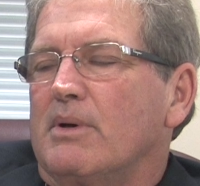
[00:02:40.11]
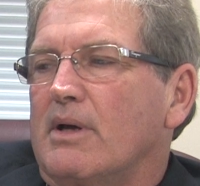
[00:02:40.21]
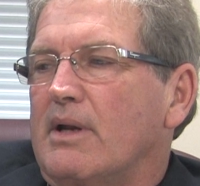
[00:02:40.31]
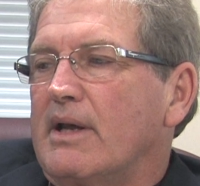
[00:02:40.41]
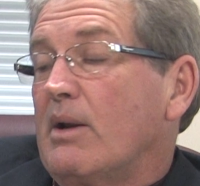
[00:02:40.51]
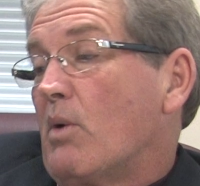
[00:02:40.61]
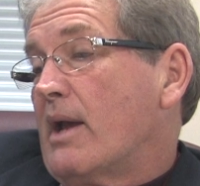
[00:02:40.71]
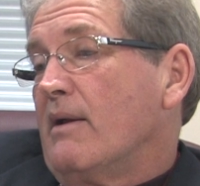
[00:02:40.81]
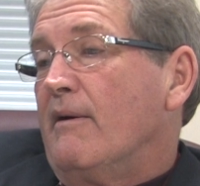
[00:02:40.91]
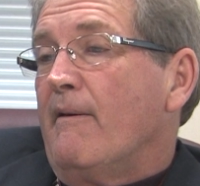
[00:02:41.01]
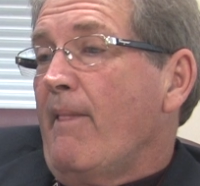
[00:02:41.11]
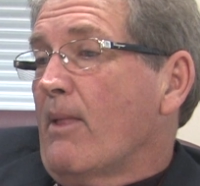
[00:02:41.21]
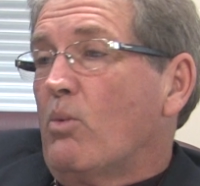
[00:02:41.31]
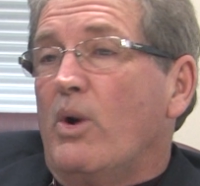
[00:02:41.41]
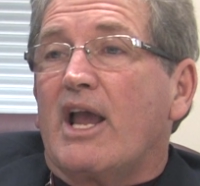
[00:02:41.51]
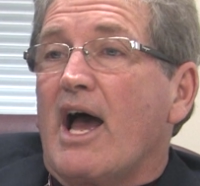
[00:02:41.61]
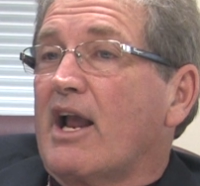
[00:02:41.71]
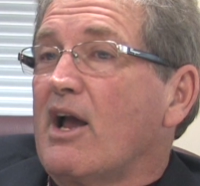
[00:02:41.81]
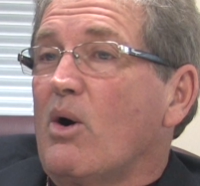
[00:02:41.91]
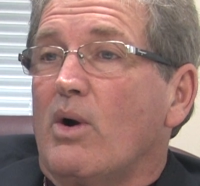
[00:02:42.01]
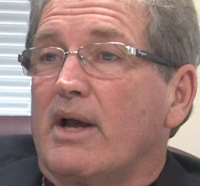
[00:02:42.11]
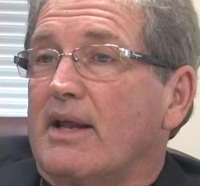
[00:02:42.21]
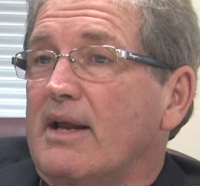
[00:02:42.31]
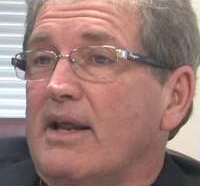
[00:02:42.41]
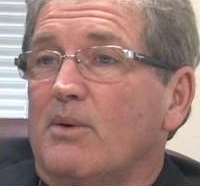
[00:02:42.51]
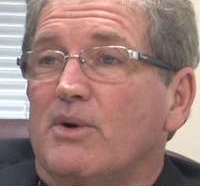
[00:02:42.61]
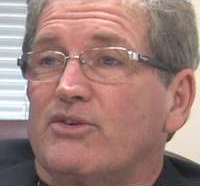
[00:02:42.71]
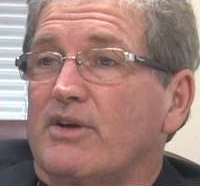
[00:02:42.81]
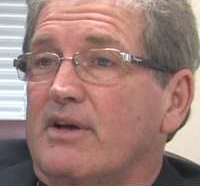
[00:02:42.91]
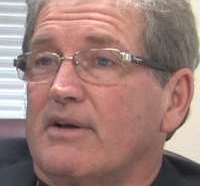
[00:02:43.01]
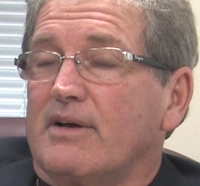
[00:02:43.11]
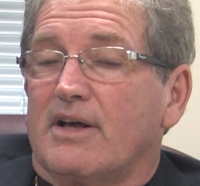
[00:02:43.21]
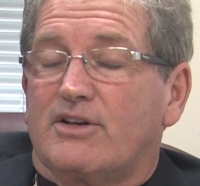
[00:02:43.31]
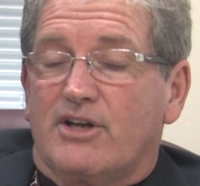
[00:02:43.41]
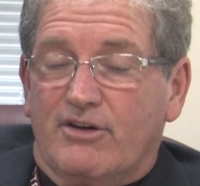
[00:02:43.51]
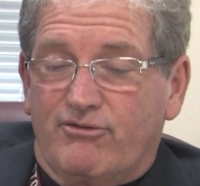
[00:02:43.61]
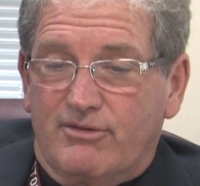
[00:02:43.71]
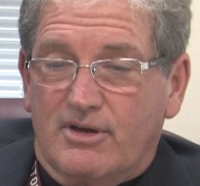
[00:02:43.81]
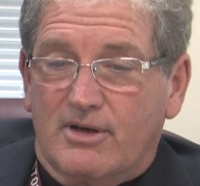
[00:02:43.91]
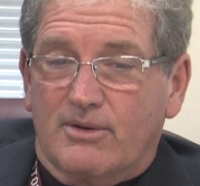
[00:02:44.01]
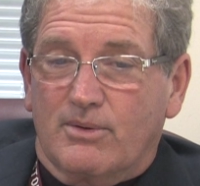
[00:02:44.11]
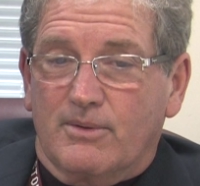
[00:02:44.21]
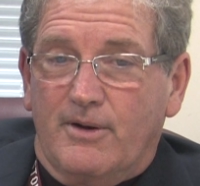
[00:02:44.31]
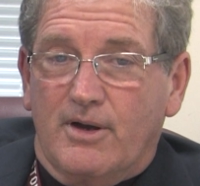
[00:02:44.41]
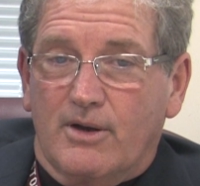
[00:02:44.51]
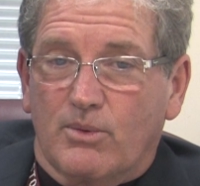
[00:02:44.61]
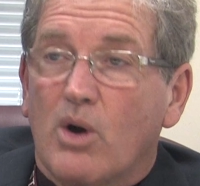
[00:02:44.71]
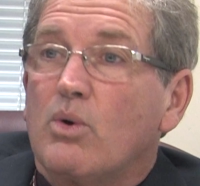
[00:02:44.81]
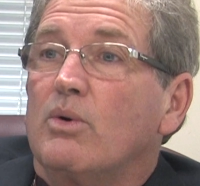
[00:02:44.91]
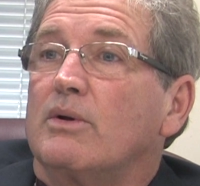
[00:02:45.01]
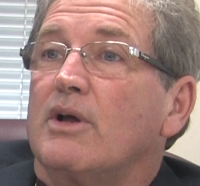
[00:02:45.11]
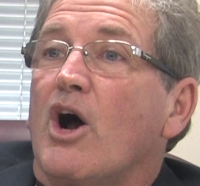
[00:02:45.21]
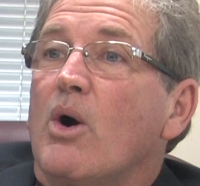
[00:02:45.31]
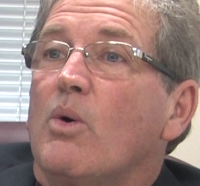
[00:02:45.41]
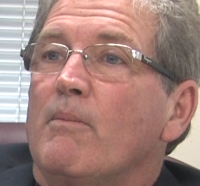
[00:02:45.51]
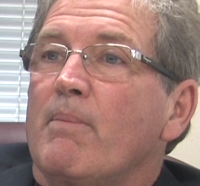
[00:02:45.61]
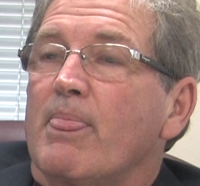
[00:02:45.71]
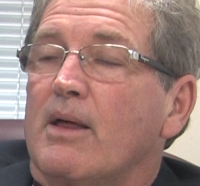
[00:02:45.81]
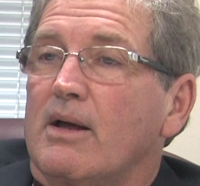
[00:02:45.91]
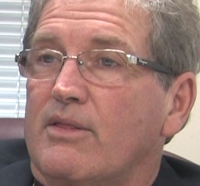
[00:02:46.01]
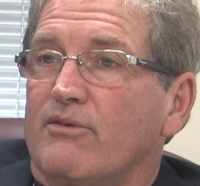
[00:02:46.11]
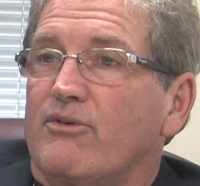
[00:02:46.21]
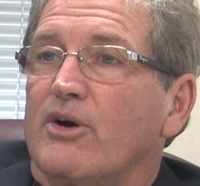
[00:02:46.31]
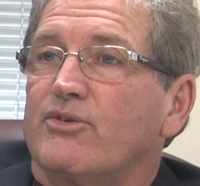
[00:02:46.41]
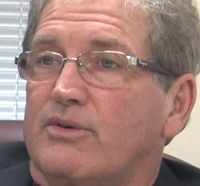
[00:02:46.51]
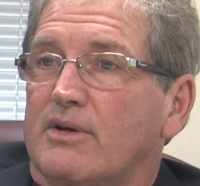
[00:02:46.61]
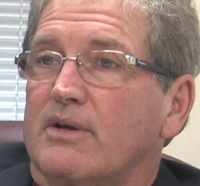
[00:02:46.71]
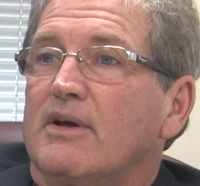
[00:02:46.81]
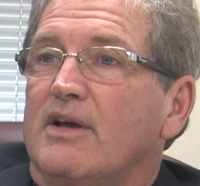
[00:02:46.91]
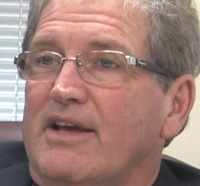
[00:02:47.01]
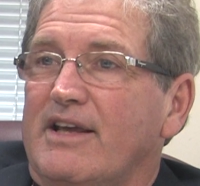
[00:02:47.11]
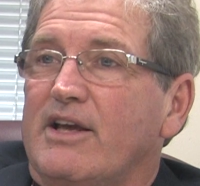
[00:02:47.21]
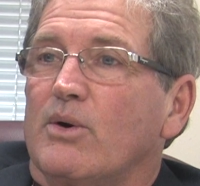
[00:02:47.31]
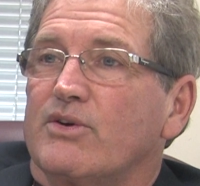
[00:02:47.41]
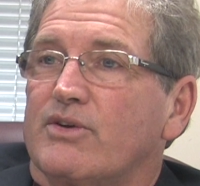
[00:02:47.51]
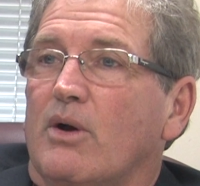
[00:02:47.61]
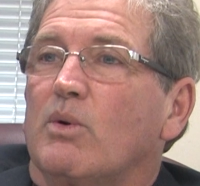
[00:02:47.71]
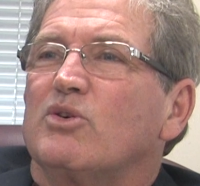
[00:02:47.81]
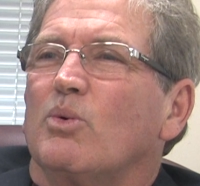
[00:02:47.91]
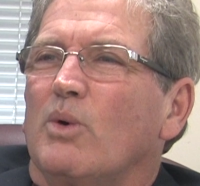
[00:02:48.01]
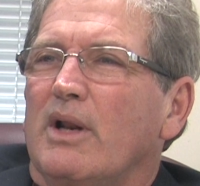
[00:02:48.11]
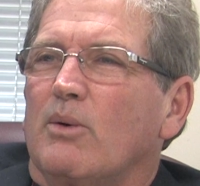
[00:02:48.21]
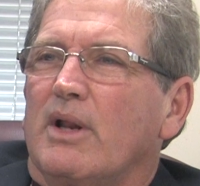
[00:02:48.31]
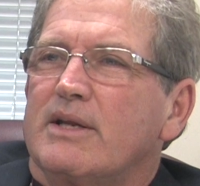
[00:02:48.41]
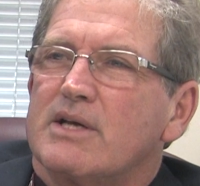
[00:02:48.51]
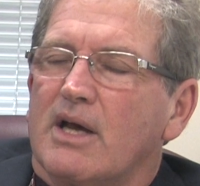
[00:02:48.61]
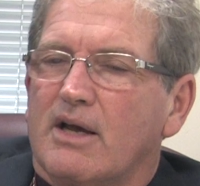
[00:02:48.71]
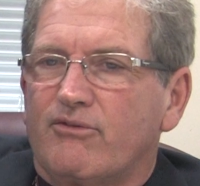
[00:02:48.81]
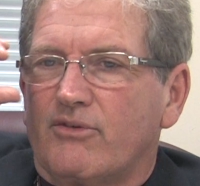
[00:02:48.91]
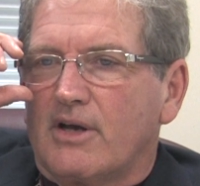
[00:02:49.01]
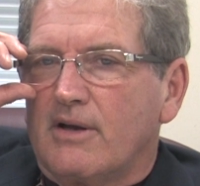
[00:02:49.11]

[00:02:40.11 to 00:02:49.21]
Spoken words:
But anyway, we got going, and it was a tough road to hoe the first year or so. It was really, really tough.